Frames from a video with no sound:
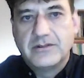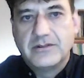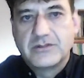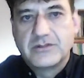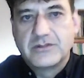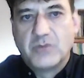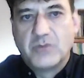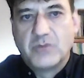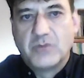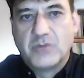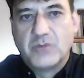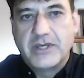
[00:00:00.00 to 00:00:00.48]

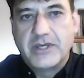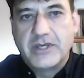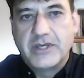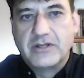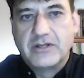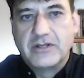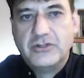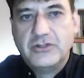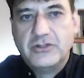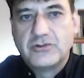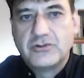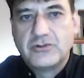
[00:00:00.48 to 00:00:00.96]
small angle
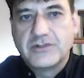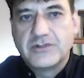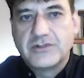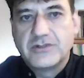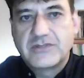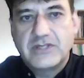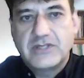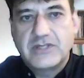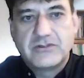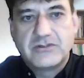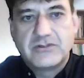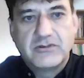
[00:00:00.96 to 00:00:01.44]
neutron
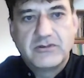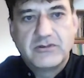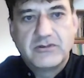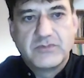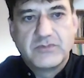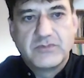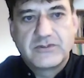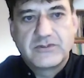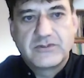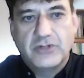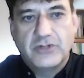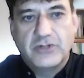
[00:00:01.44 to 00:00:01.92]
scattering
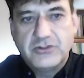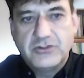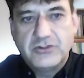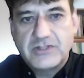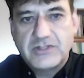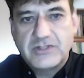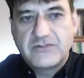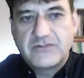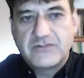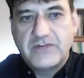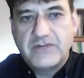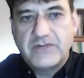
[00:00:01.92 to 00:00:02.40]
with
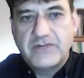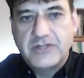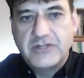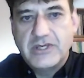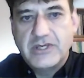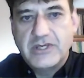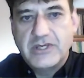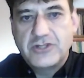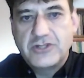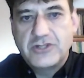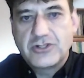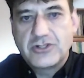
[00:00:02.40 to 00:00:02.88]
contrast
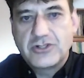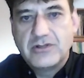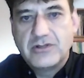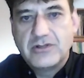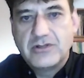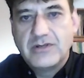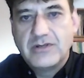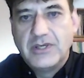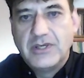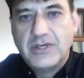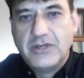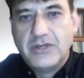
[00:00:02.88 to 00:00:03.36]

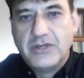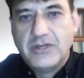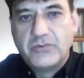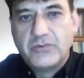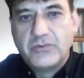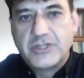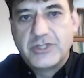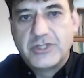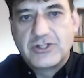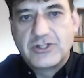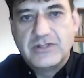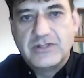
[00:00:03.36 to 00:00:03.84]
variation,
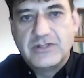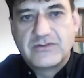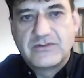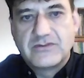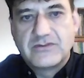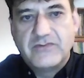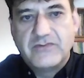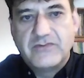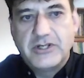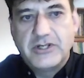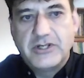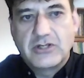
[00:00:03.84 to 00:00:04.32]
which
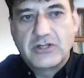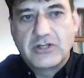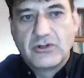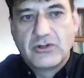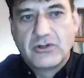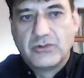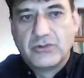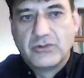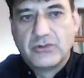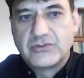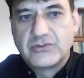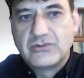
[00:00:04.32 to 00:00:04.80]
is very
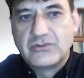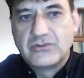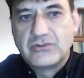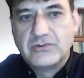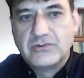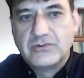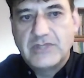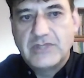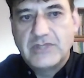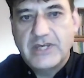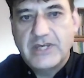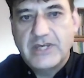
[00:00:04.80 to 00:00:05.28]
close to
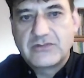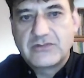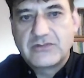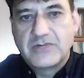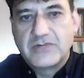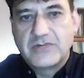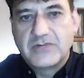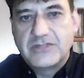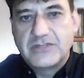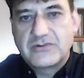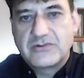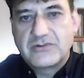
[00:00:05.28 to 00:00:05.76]
the
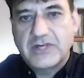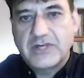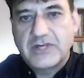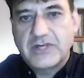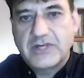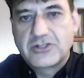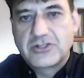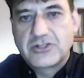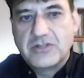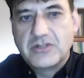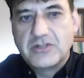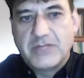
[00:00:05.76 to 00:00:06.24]
X-ray
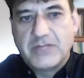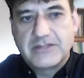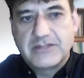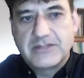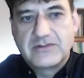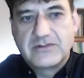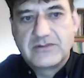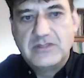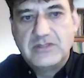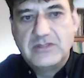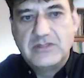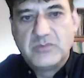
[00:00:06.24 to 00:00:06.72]
structure, but
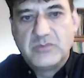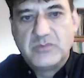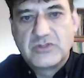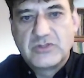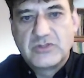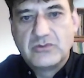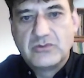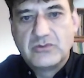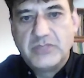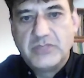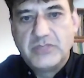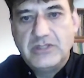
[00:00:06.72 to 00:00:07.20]
seems
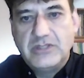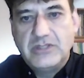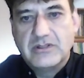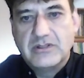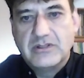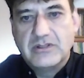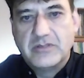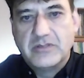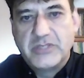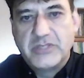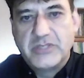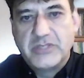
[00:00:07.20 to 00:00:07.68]
to be
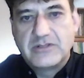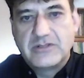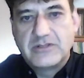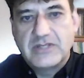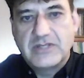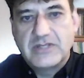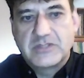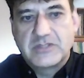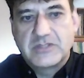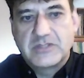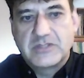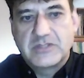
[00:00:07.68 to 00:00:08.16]
a bit
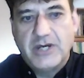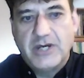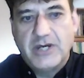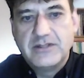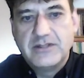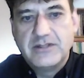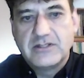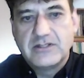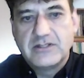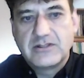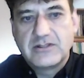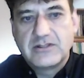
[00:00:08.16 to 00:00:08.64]

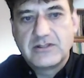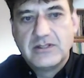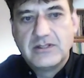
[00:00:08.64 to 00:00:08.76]
expanded.